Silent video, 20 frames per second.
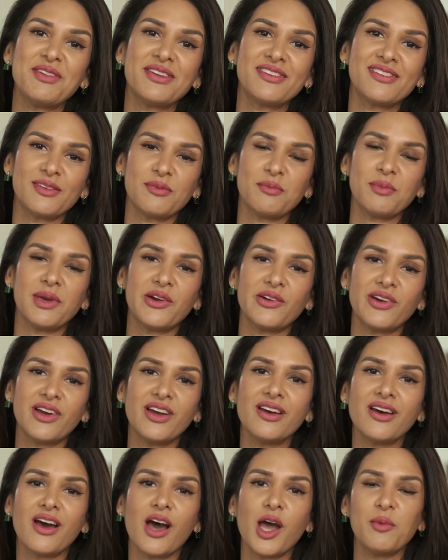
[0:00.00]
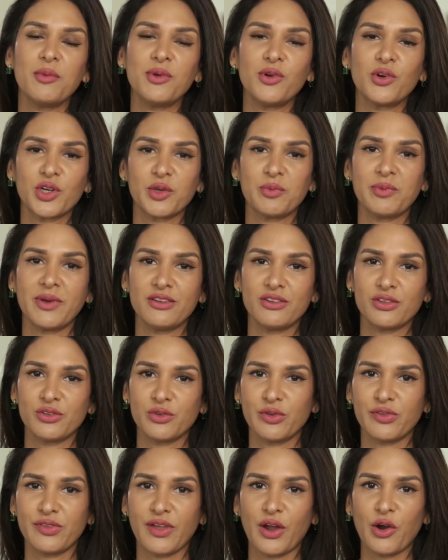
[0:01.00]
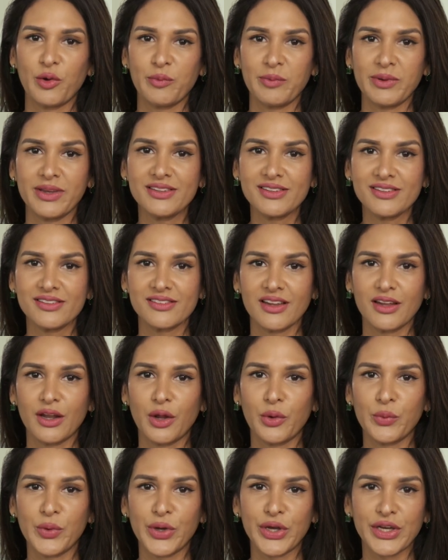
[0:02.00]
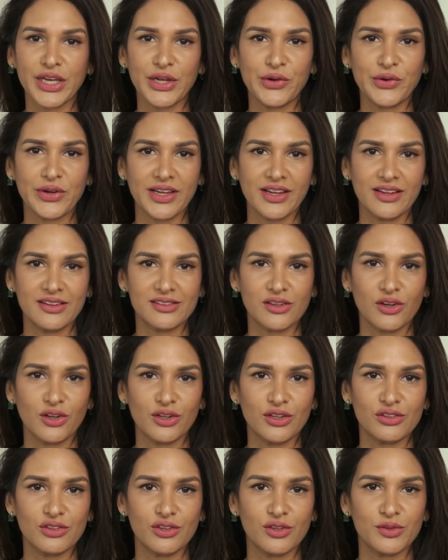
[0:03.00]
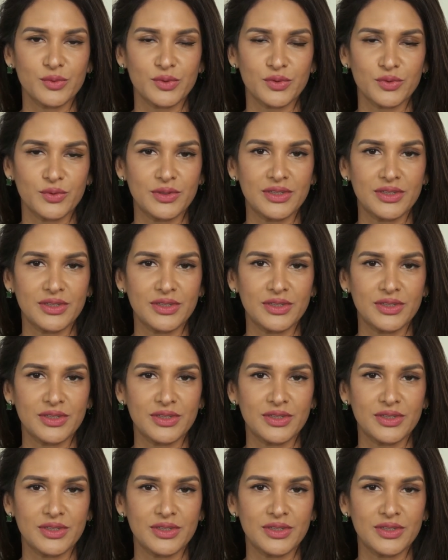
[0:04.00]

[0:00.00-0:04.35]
is Samira. I'm an occupational therapist. I work here at King's College Hospital,